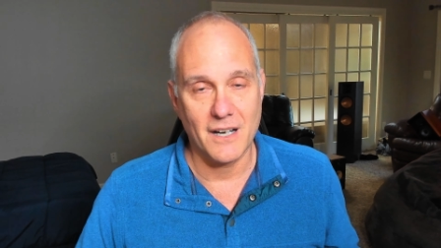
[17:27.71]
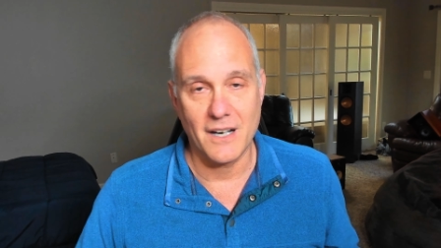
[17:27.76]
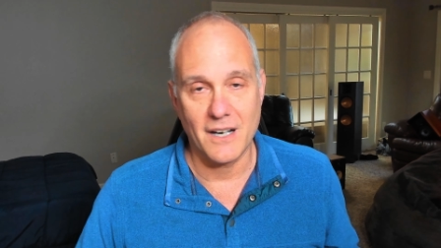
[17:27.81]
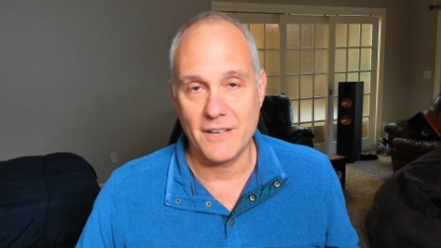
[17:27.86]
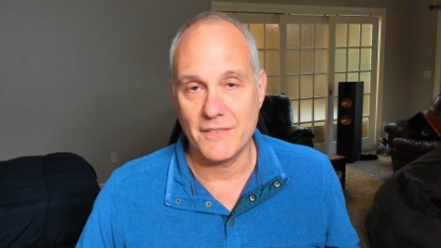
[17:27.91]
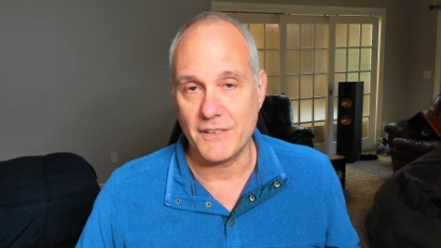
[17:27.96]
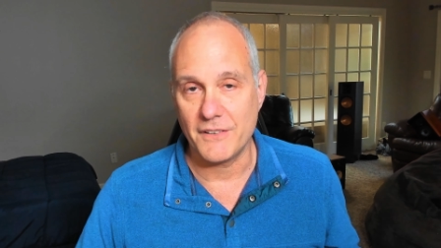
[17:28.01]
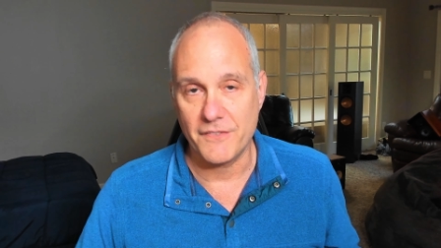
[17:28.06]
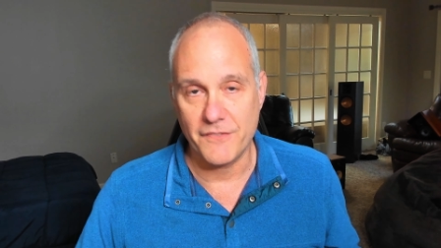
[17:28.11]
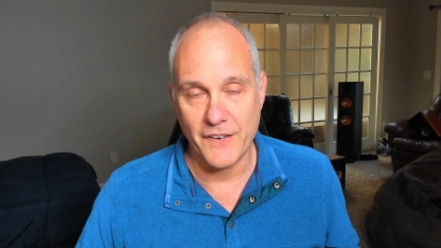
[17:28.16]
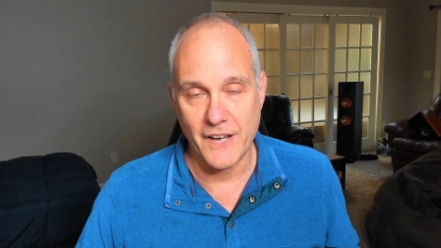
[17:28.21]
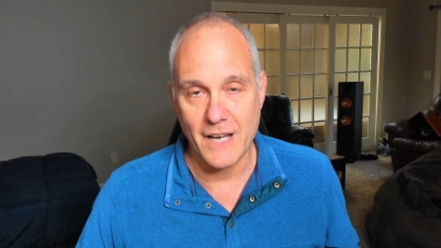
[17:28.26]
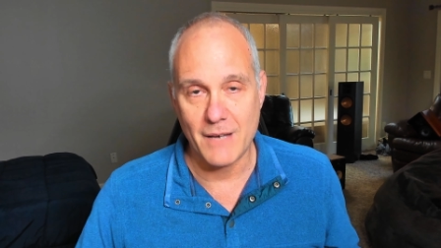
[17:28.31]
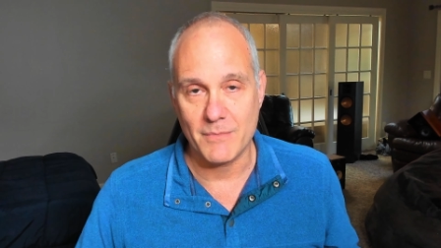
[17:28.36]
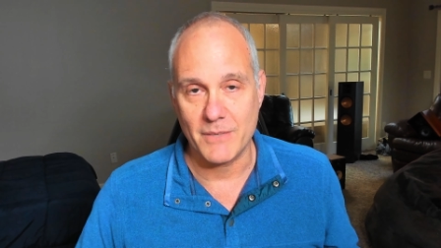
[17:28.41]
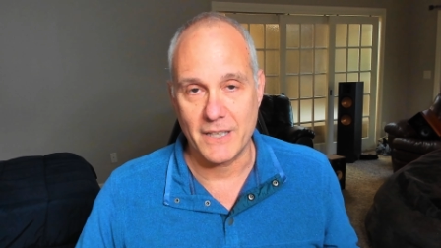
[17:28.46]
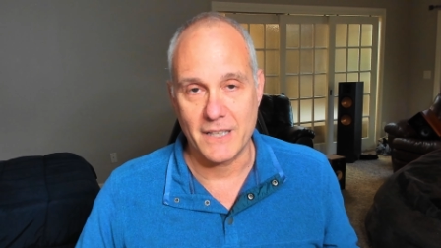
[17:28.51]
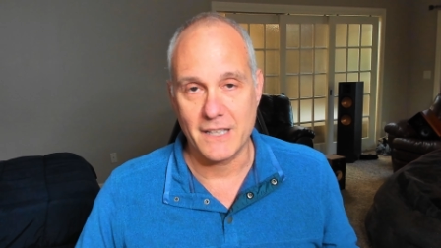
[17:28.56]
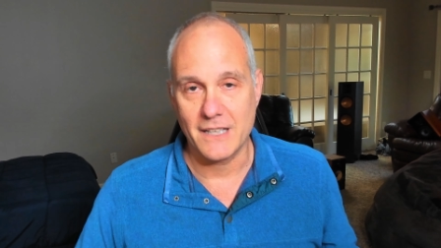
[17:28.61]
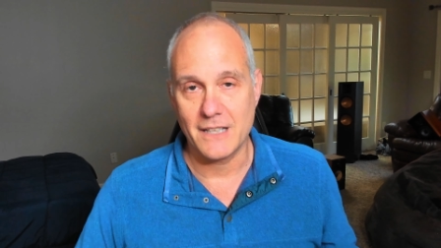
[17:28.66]
of a
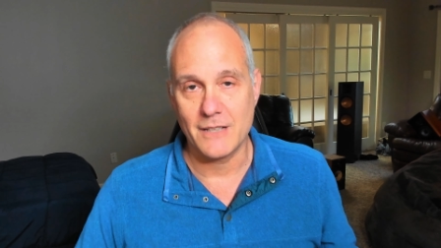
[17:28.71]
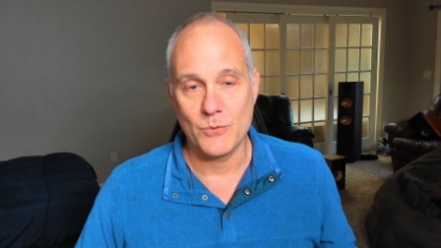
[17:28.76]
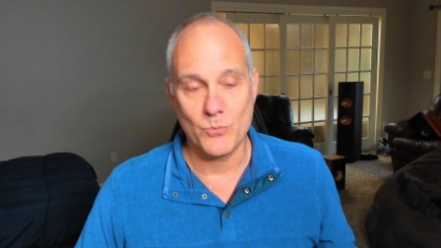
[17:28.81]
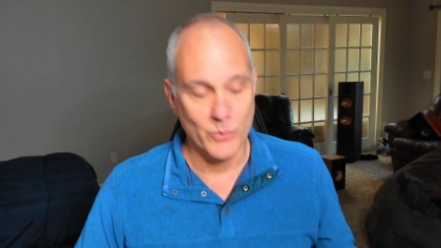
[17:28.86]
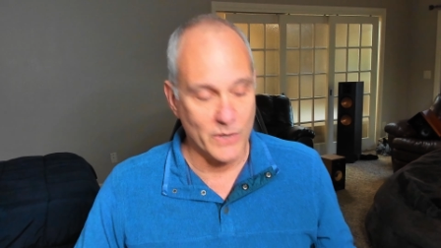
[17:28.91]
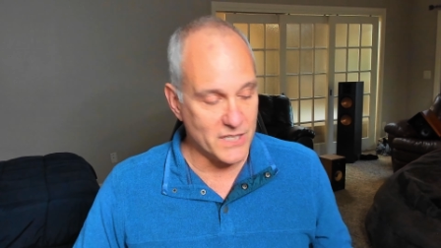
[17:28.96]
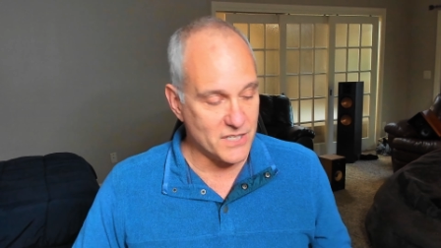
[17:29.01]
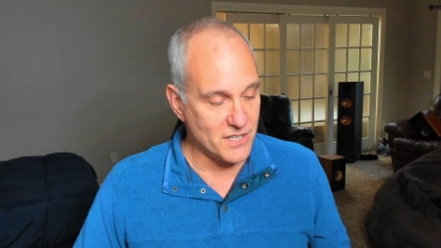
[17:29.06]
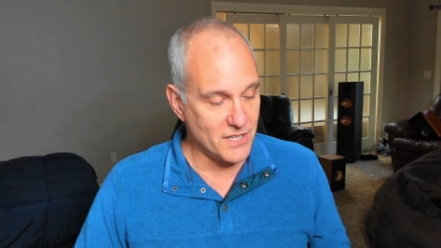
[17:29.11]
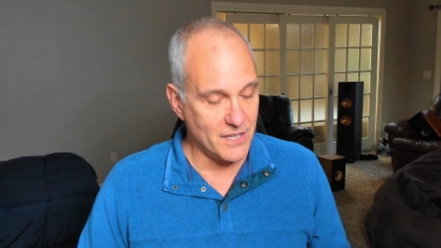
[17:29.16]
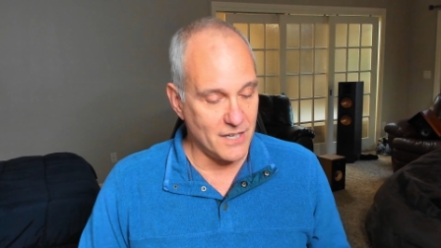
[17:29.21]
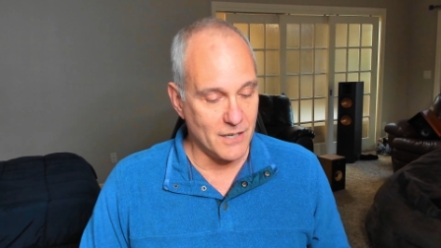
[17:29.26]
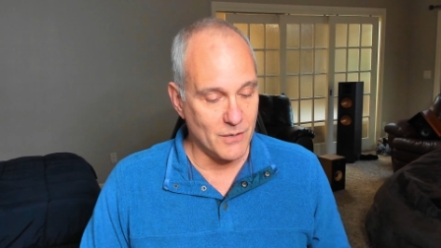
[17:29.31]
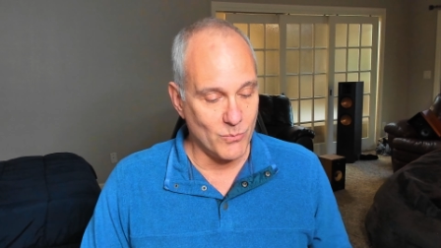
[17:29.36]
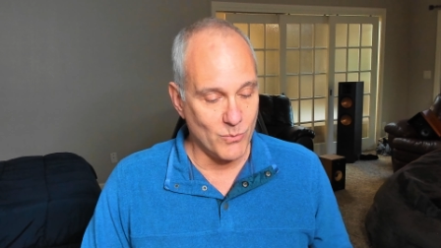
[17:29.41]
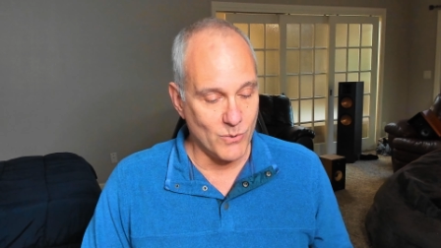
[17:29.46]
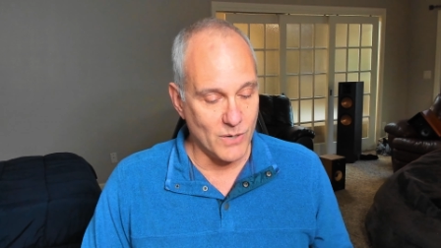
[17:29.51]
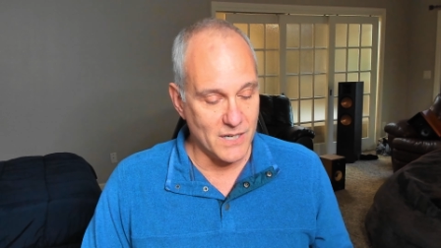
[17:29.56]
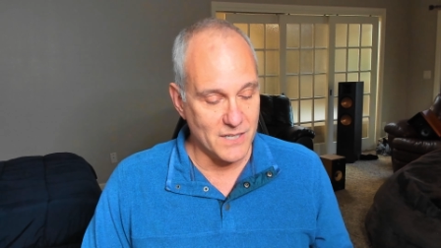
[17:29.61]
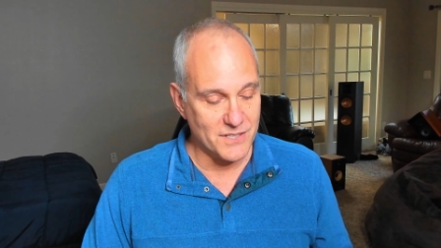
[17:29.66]
family in which there
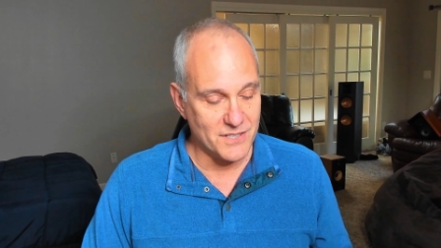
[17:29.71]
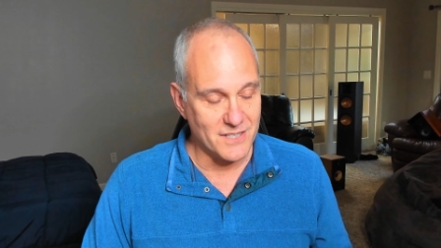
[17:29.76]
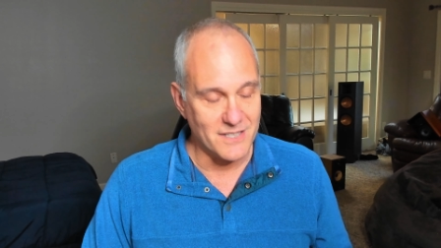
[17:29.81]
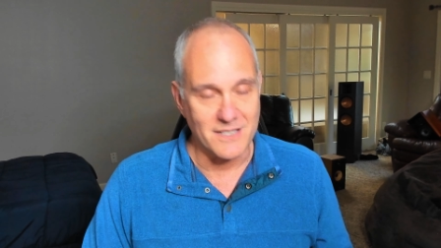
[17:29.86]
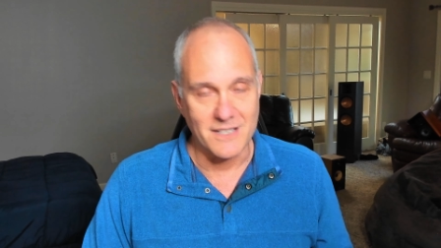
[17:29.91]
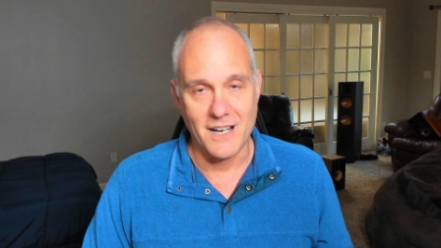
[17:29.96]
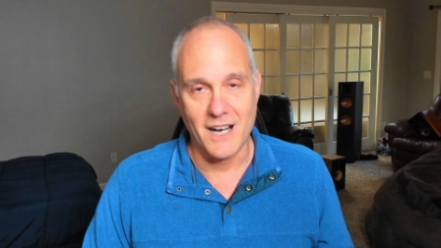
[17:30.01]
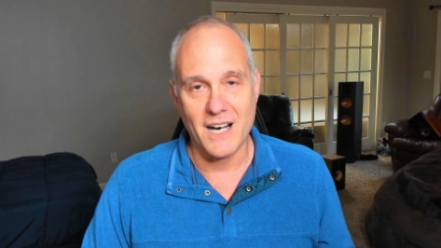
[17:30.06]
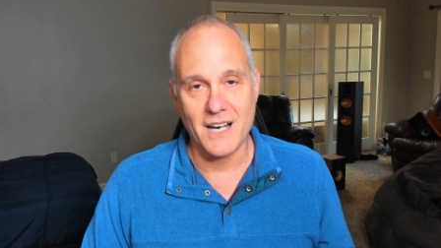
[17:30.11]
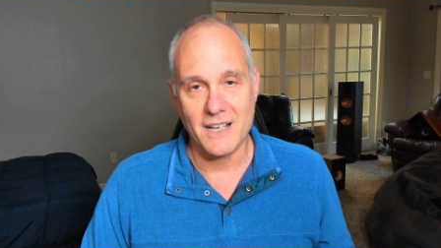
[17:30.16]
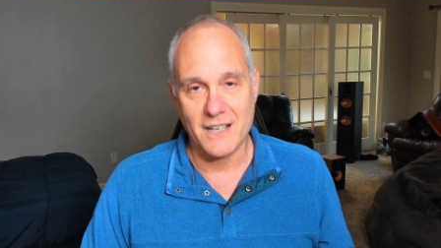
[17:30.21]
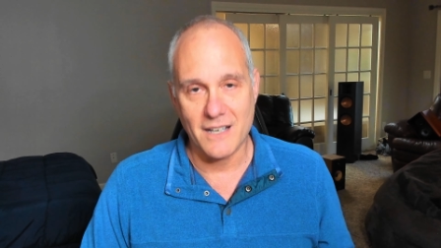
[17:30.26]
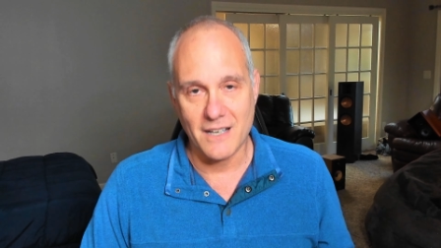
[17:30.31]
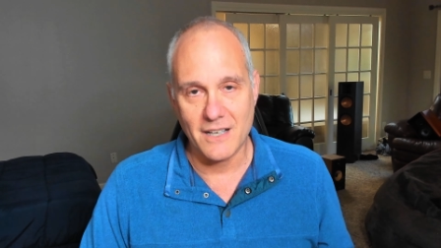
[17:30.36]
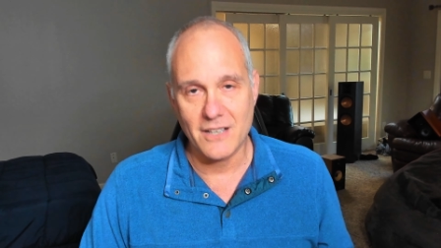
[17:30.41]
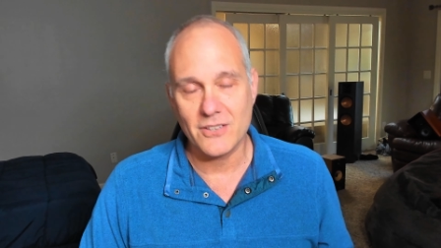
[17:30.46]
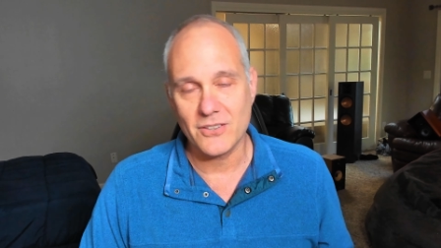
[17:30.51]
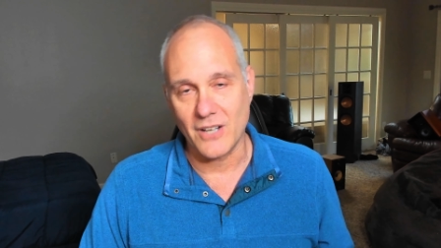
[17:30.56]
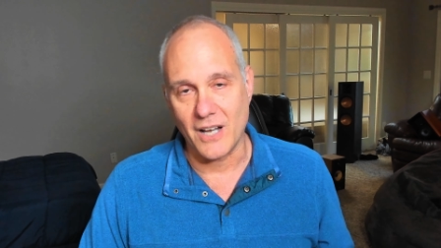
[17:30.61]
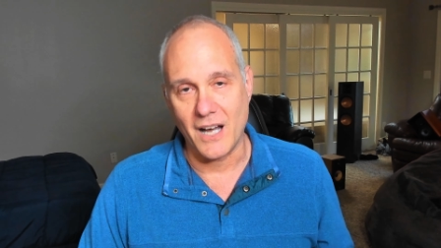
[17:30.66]
was not
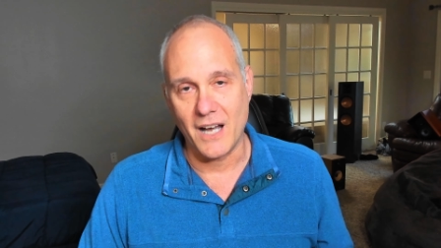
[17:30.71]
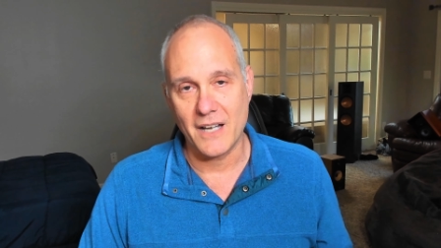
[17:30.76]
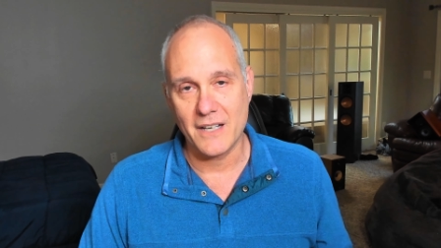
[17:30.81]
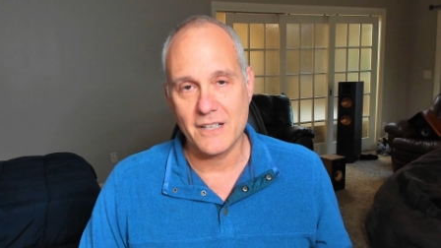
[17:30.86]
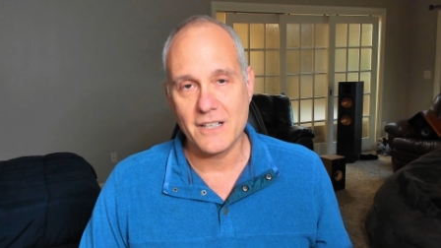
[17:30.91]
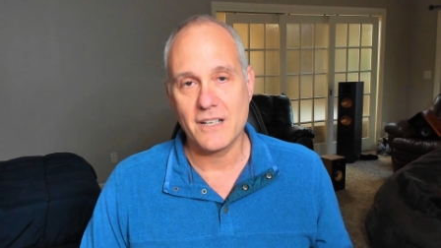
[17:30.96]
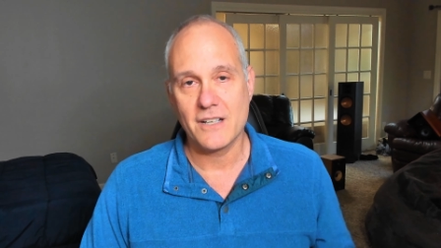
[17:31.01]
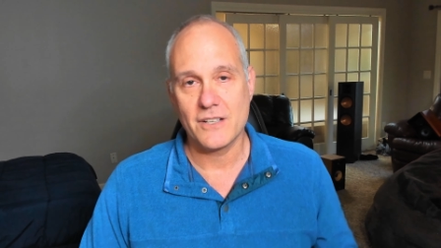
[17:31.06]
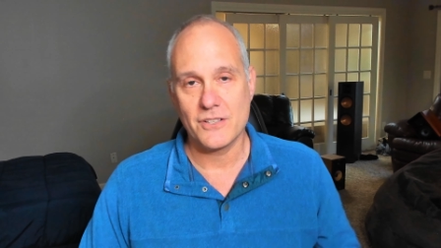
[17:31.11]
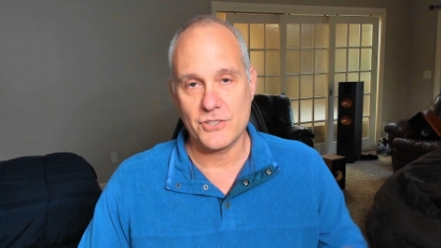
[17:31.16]
a lot